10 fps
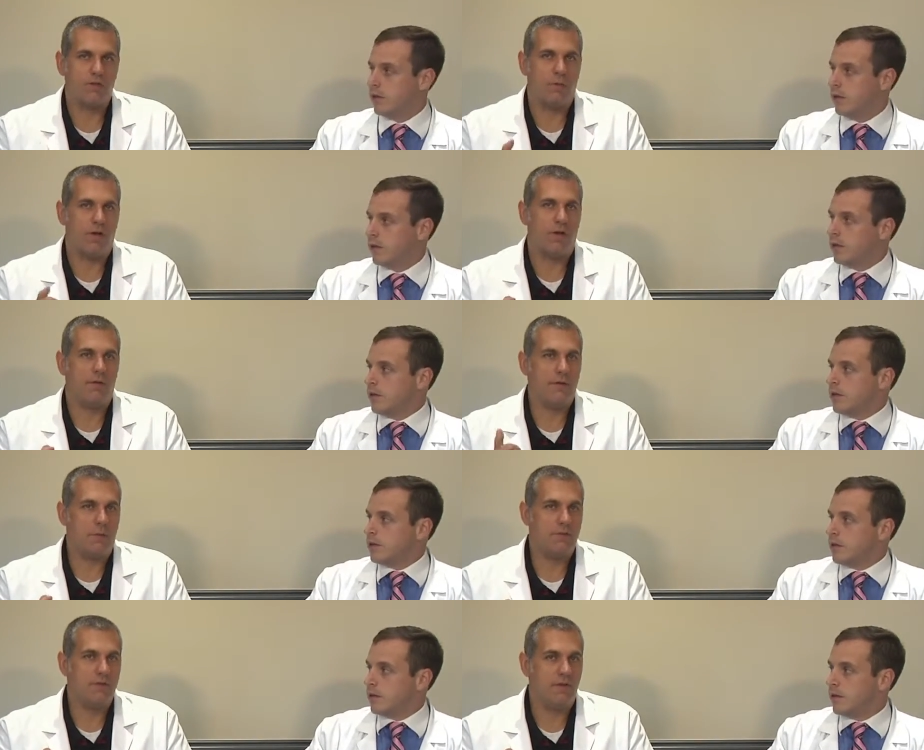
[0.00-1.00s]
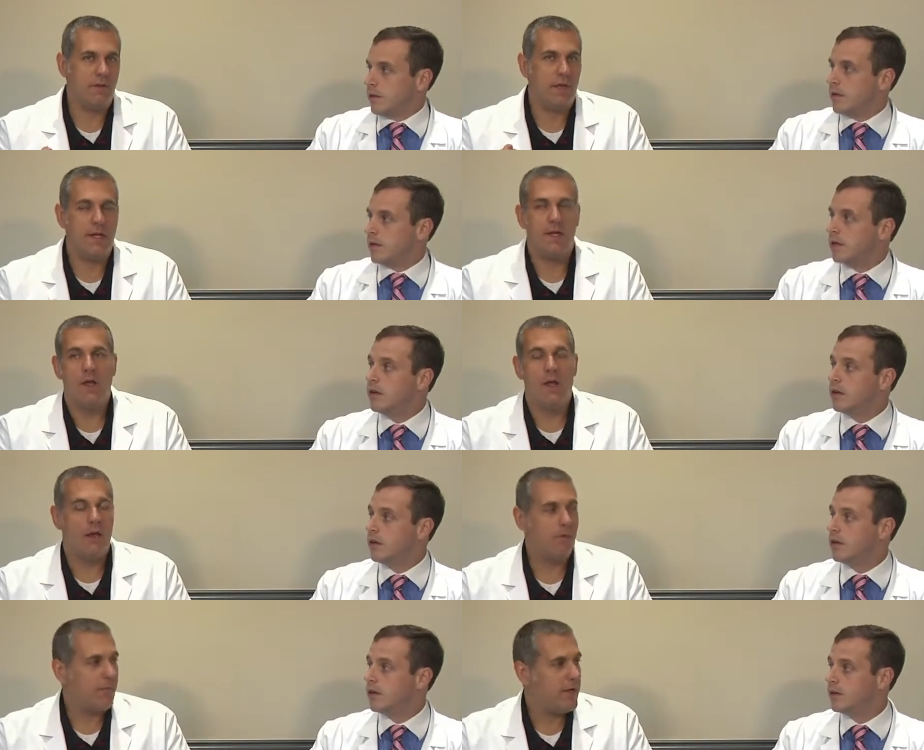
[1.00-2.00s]
Speaker 1: the button every time you see the light.
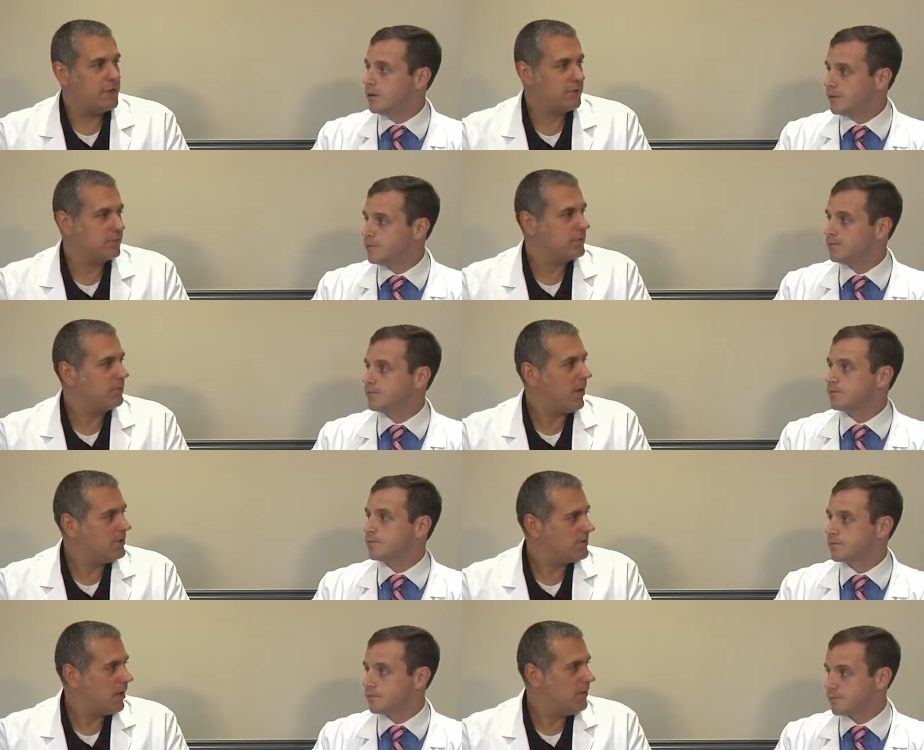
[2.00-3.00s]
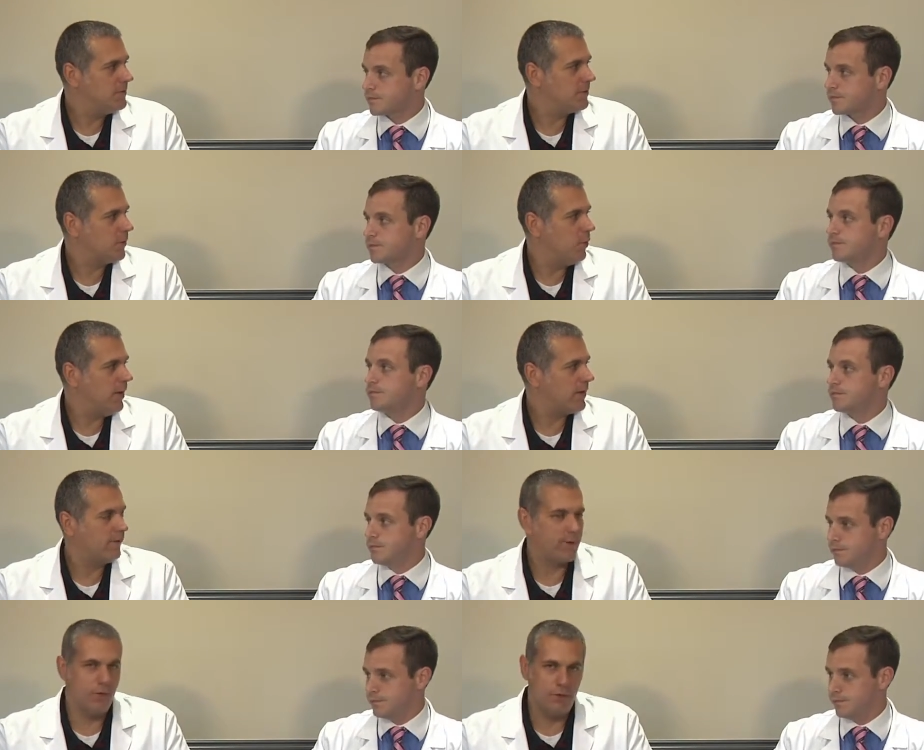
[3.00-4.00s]
If a patient's response time isn't quick, if
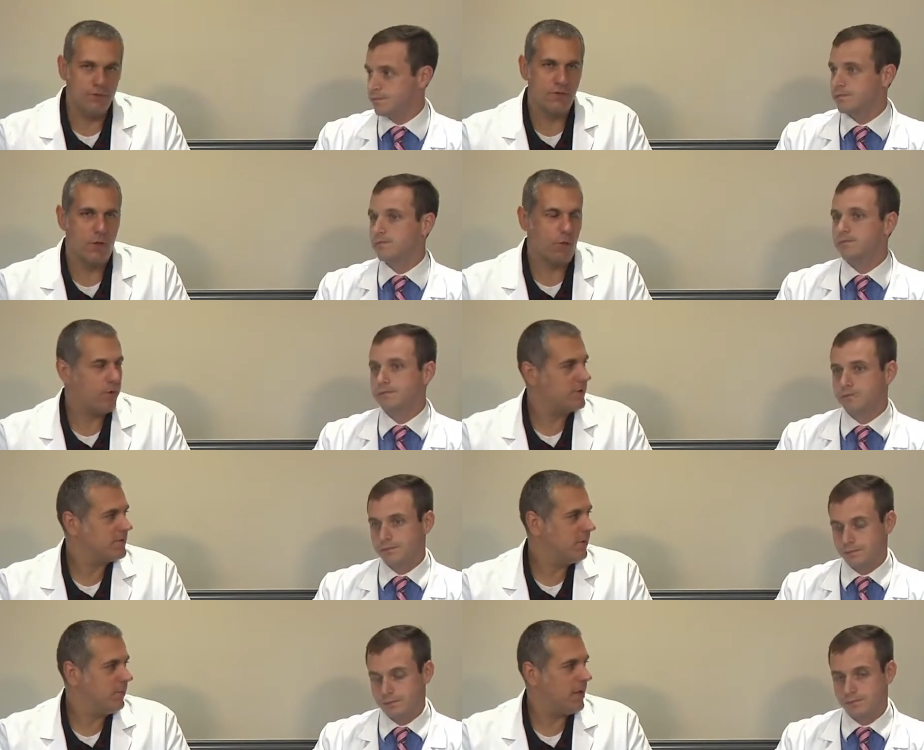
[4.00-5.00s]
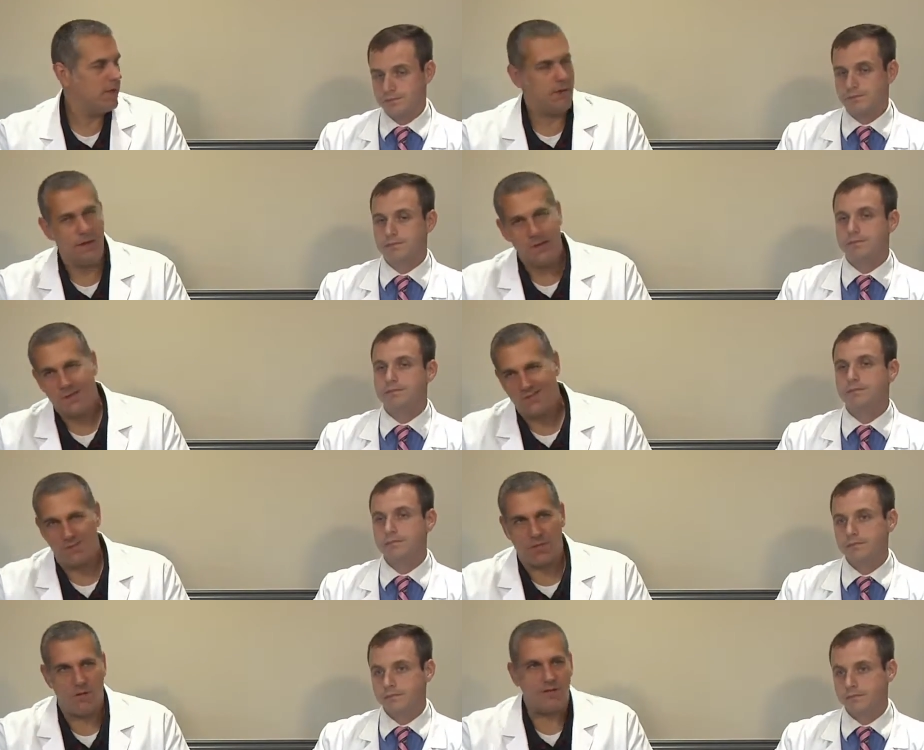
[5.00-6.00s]
they're a little slower pressing the button,
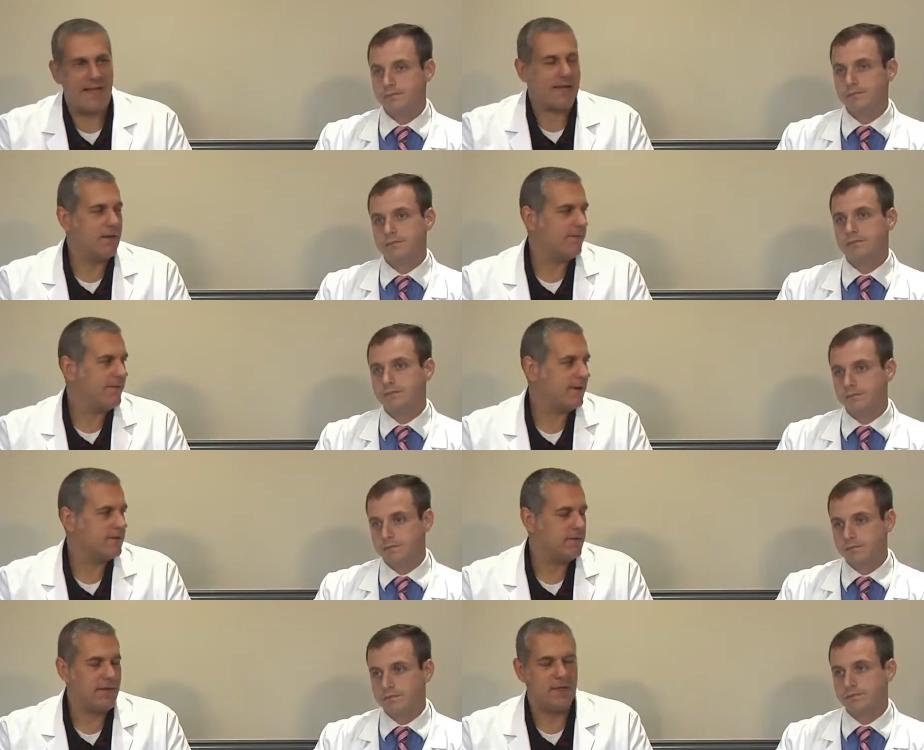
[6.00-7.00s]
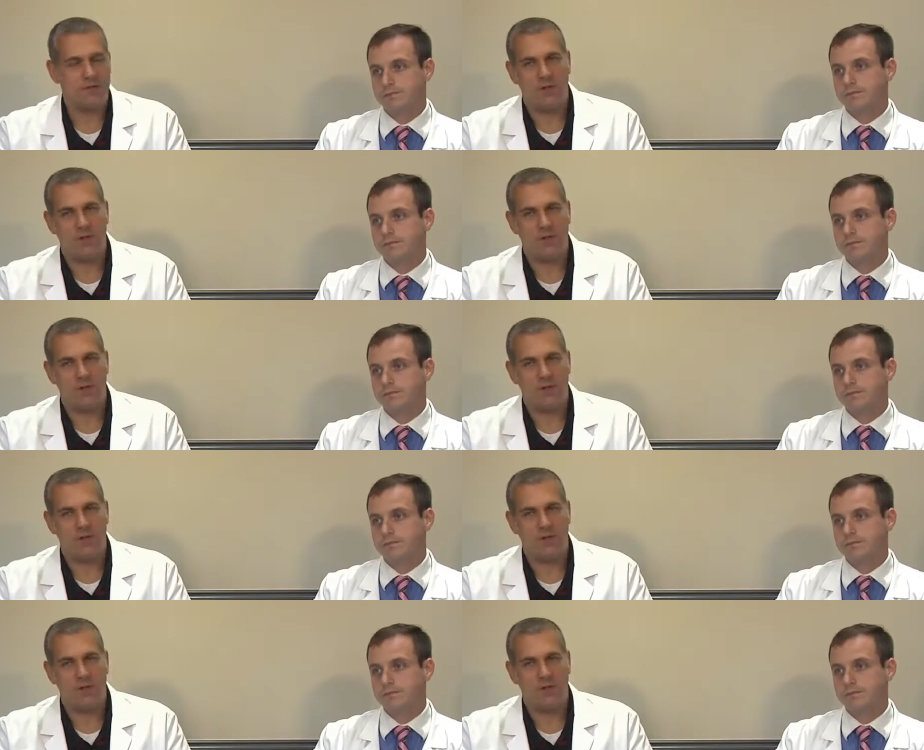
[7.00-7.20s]
sometimes that can affect the test.